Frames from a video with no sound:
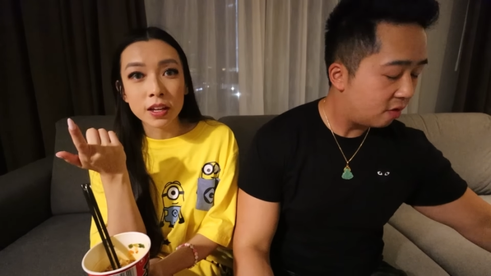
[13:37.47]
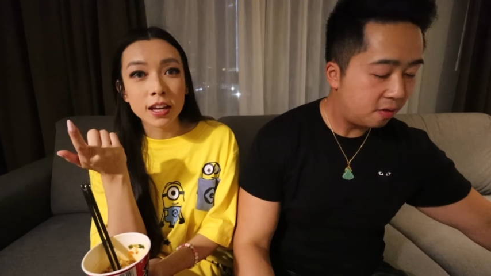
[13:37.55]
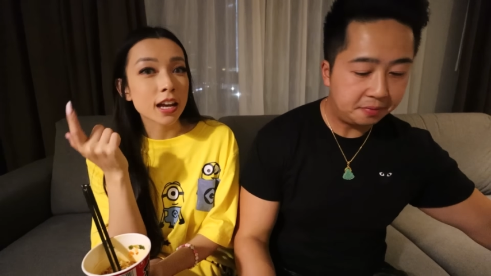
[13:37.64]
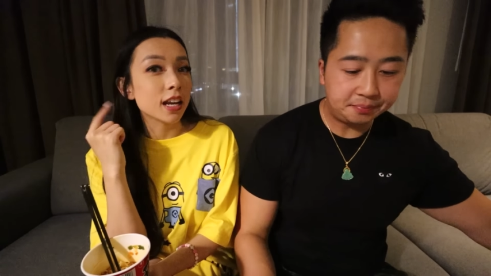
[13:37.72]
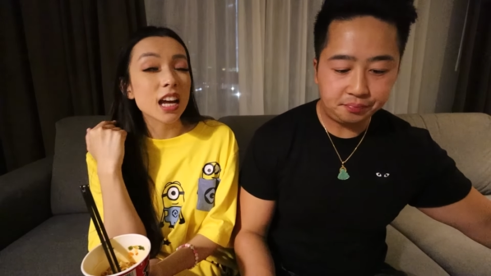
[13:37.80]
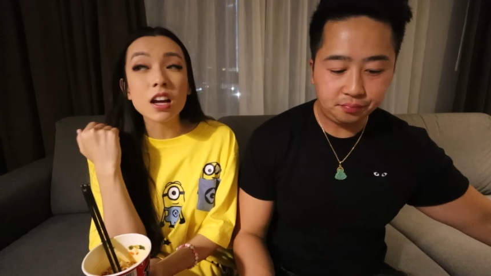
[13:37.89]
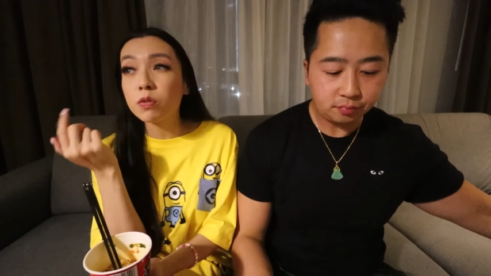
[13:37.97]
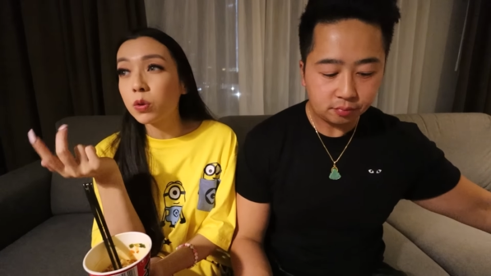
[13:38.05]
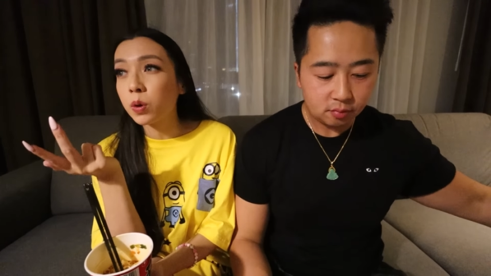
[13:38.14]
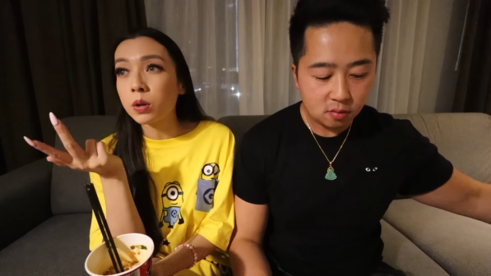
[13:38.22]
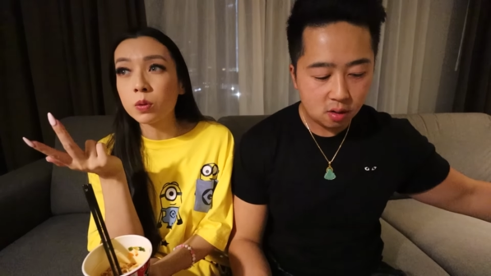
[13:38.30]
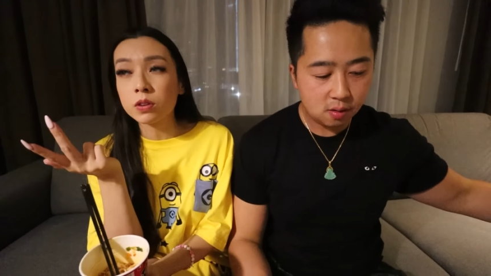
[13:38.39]
Speaker 1: And
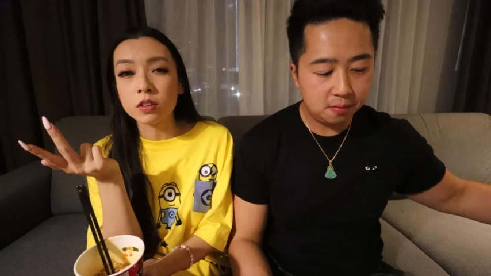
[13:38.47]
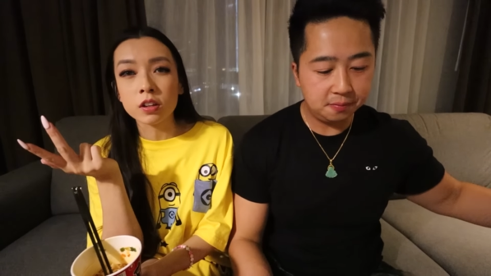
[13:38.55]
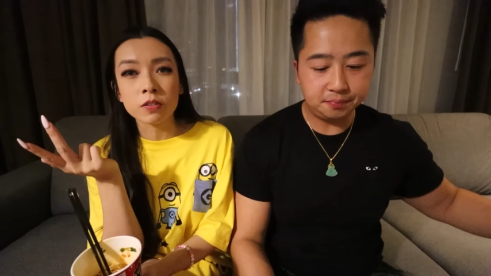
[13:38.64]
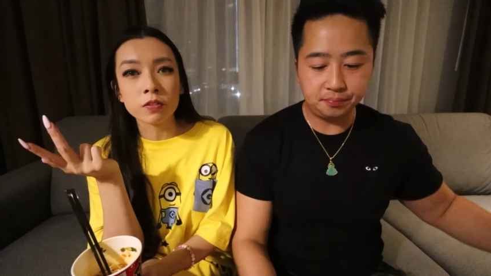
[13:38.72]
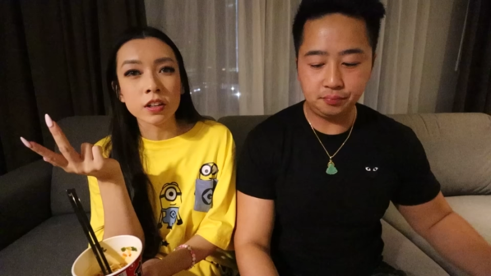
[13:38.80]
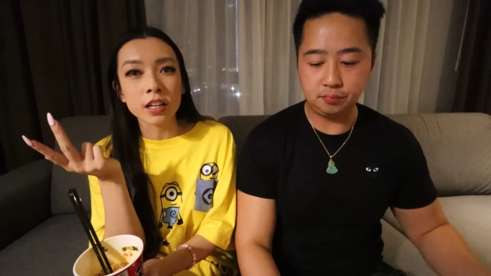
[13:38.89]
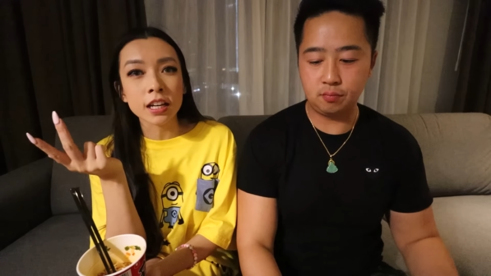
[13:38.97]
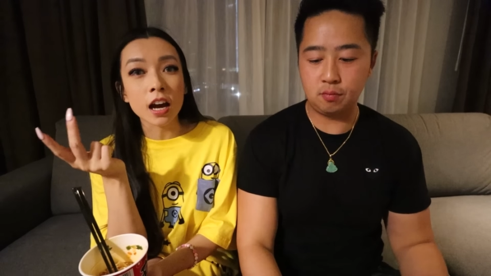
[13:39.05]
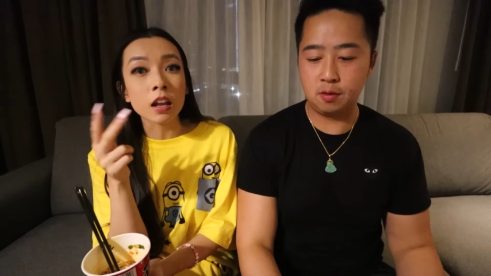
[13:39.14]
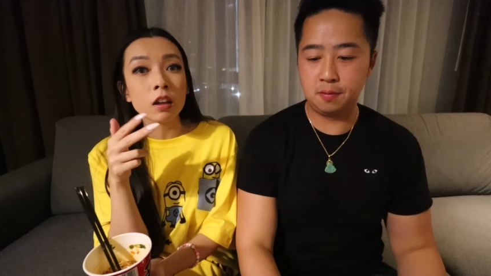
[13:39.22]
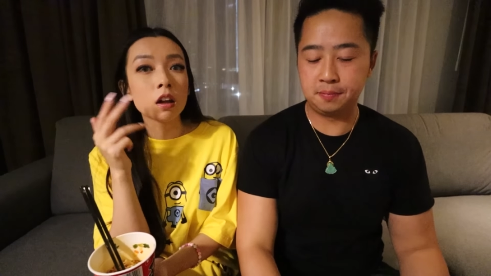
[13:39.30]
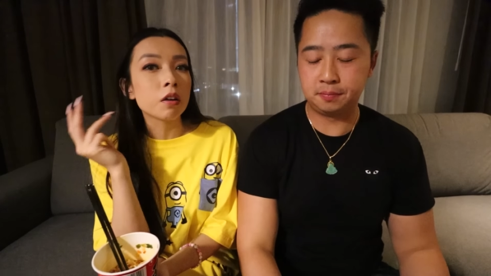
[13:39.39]
everyone was lovely. I
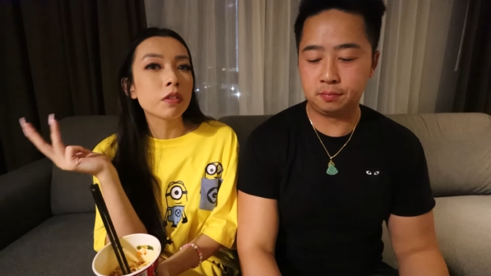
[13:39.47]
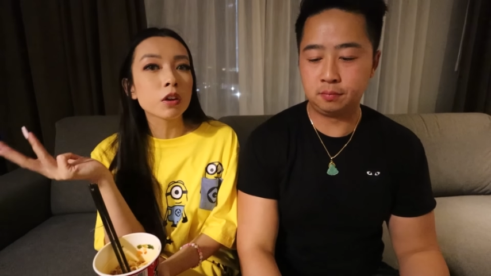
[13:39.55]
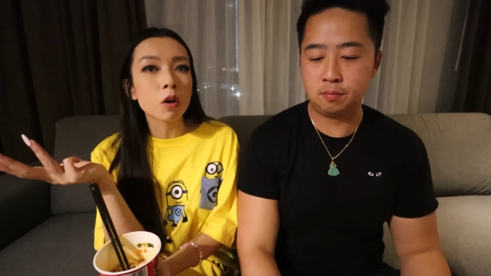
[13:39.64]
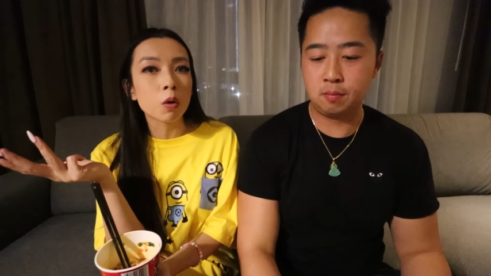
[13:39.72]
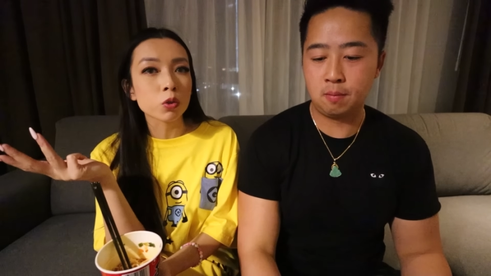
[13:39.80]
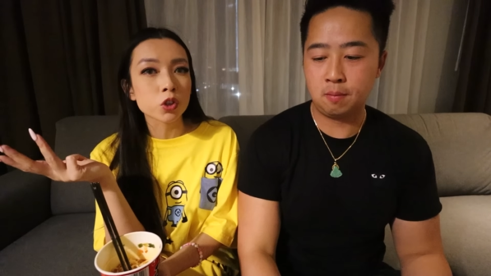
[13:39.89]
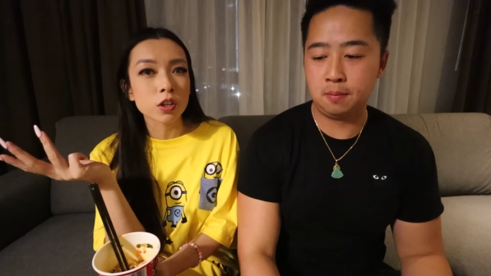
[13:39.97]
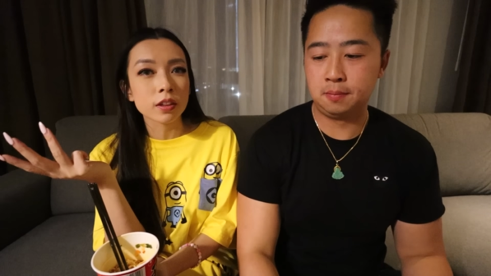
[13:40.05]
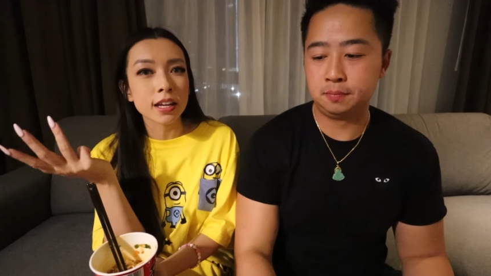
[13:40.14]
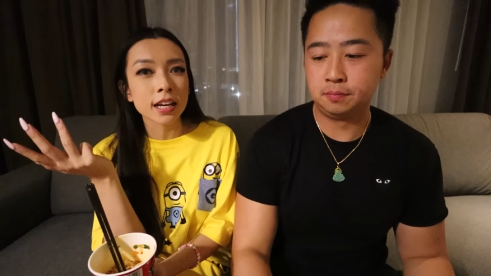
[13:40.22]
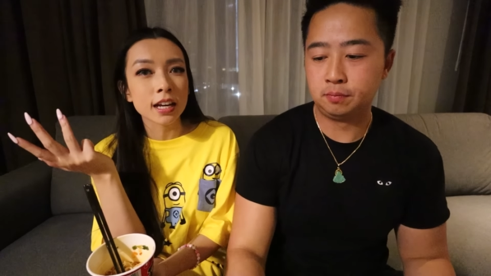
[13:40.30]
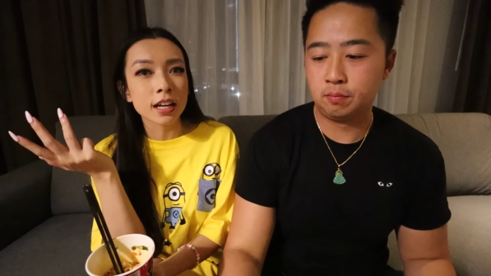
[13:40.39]
love the culture
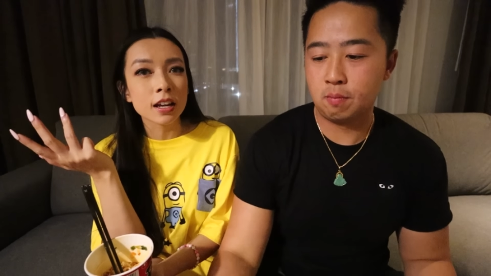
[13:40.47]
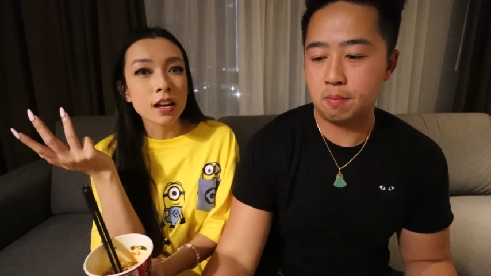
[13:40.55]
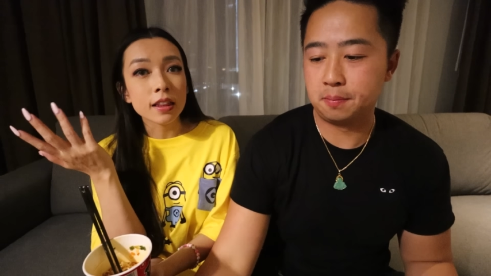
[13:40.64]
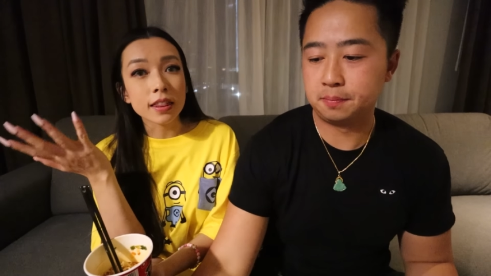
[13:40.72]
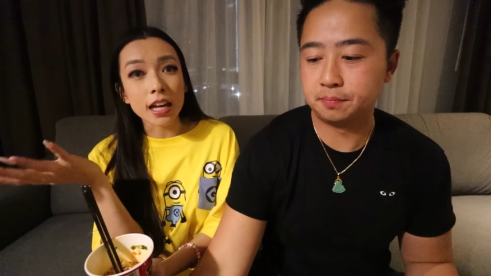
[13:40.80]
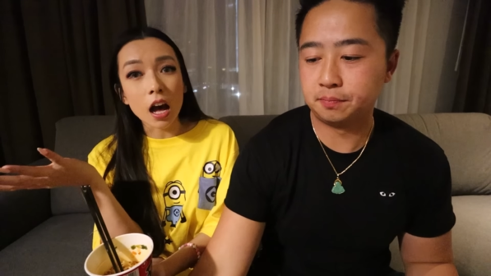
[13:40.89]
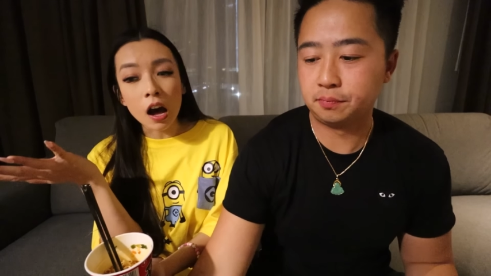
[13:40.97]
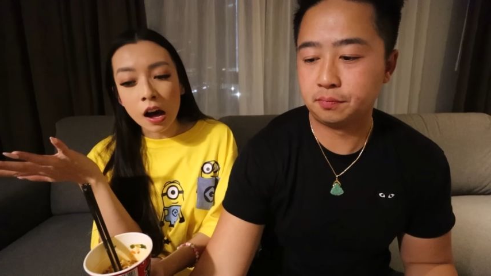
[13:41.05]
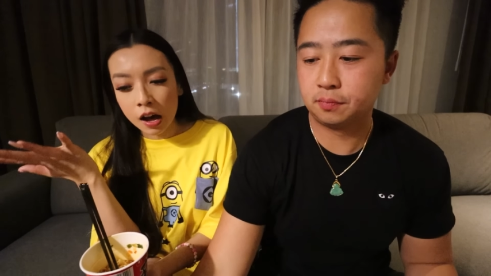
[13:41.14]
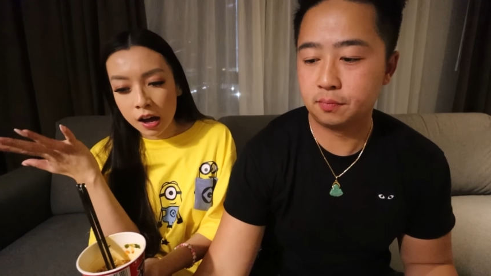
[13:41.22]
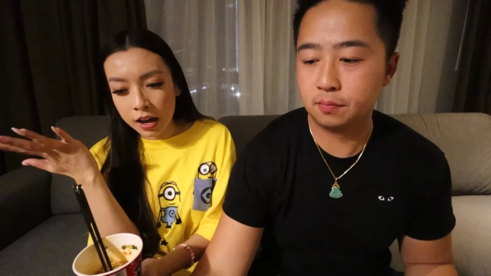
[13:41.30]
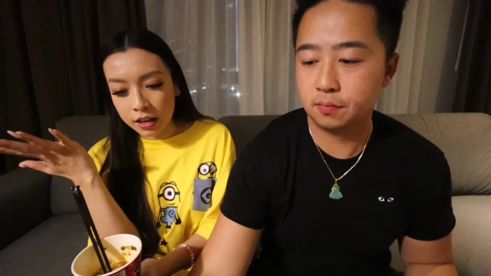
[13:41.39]
there, the
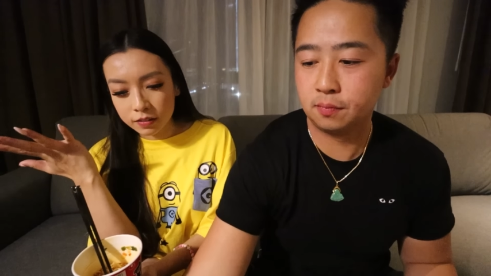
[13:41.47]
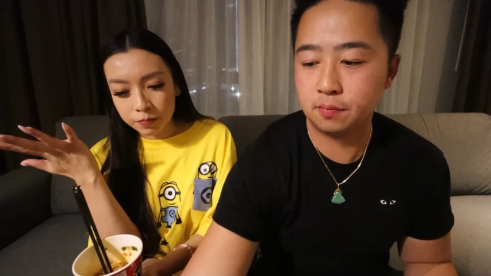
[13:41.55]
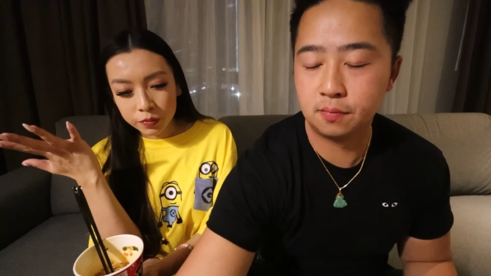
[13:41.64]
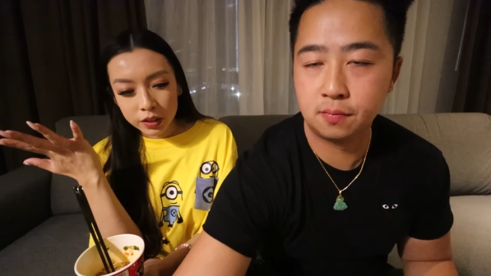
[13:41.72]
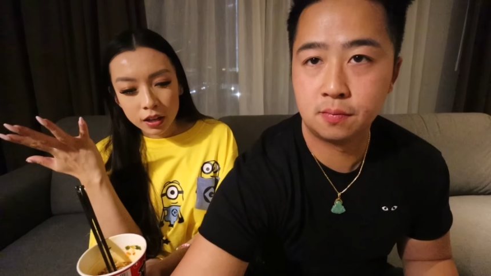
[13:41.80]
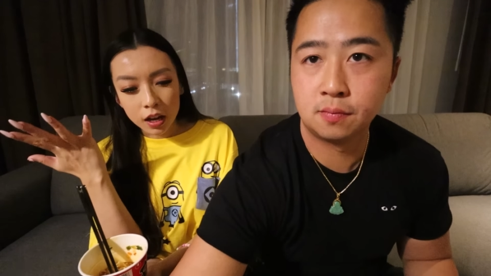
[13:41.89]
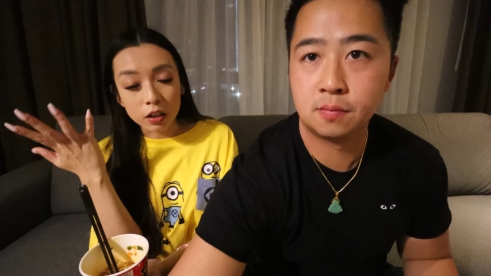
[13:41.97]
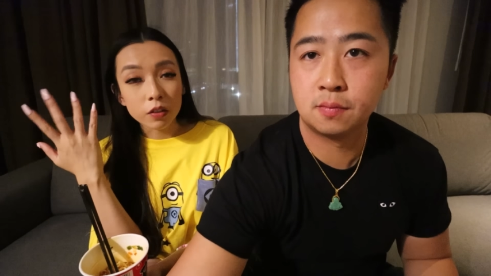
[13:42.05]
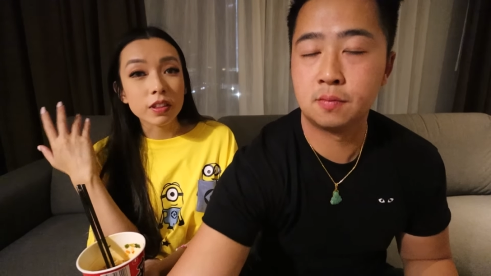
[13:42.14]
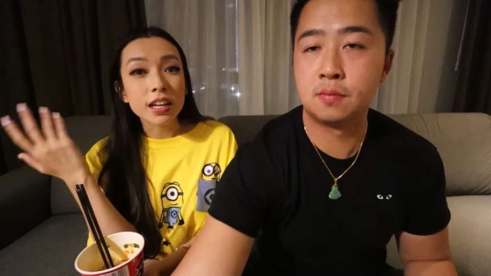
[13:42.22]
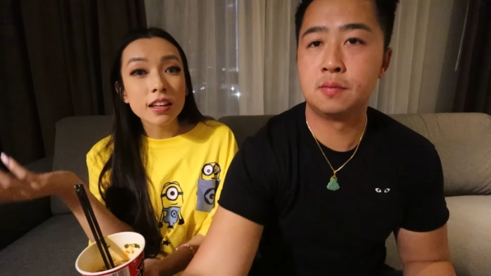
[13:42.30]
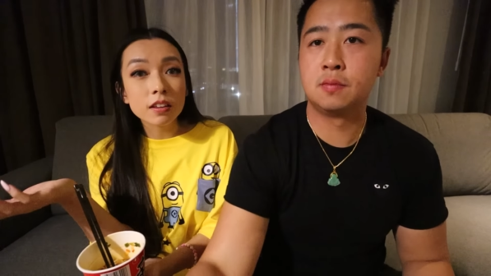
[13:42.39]
art, I love
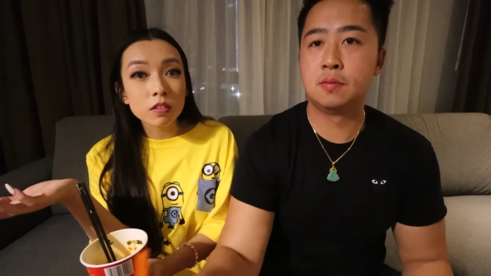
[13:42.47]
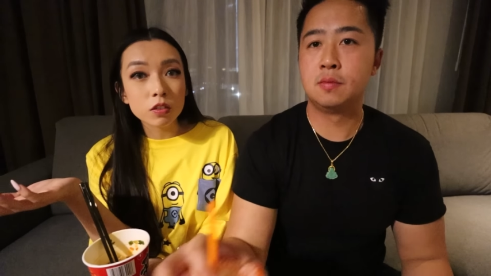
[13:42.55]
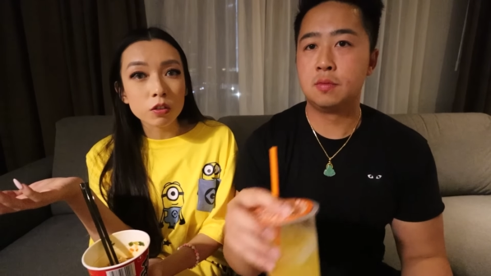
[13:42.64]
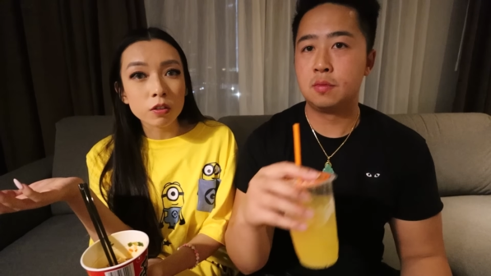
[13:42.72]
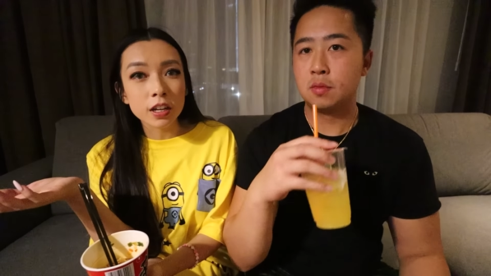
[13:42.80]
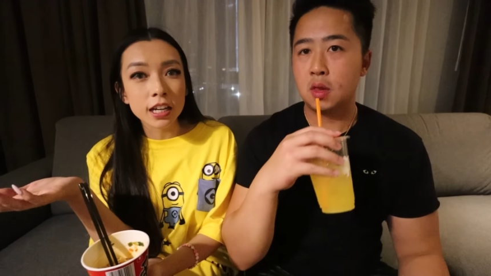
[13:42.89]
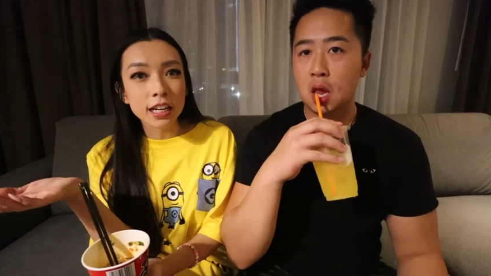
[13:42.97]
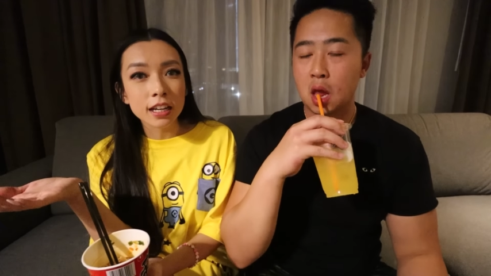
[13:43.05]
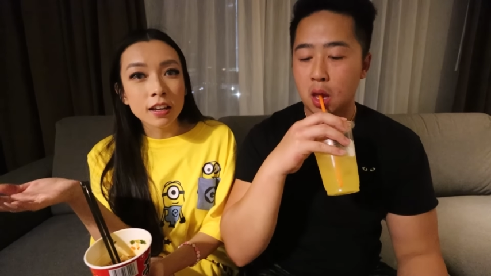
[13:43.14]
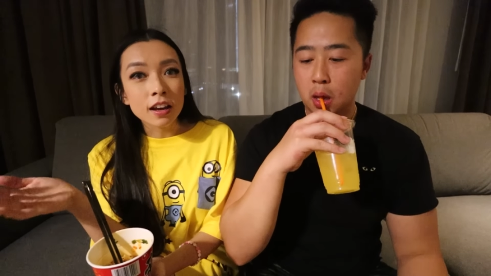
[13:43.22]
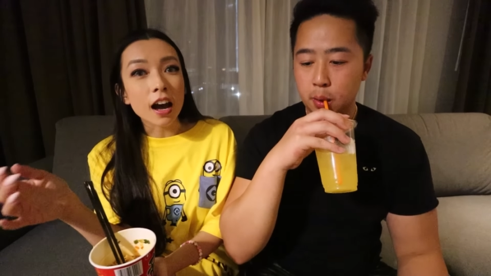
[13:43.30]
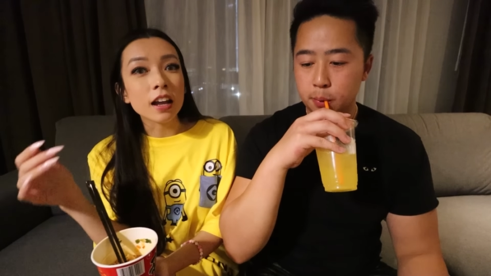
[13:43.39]
the history.
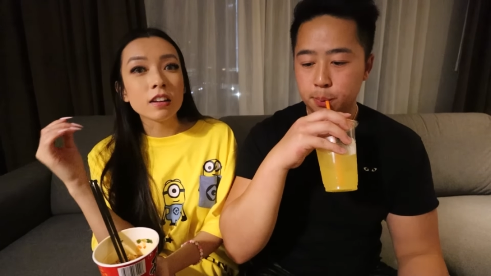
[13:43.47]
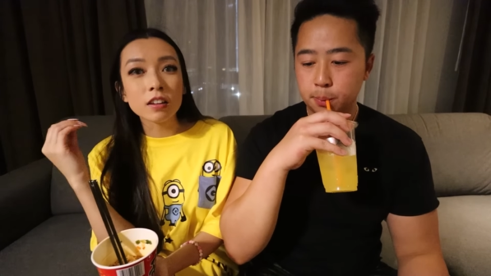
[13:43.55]
I